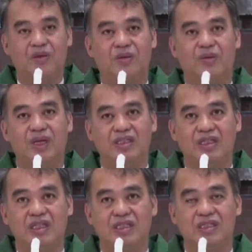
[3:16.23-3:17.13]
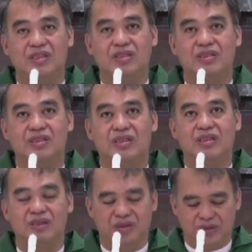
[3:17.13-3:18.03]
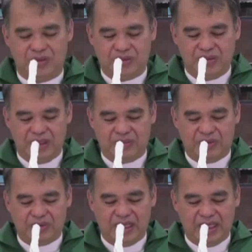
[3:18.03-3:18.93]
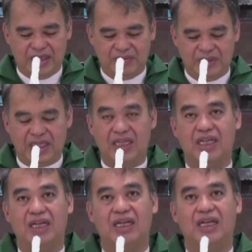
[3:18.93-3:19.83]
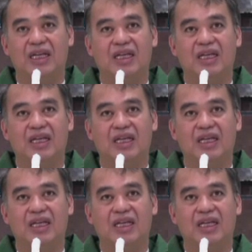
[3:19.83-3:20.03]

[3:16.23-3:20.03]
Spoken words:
when Jesus will proclaim in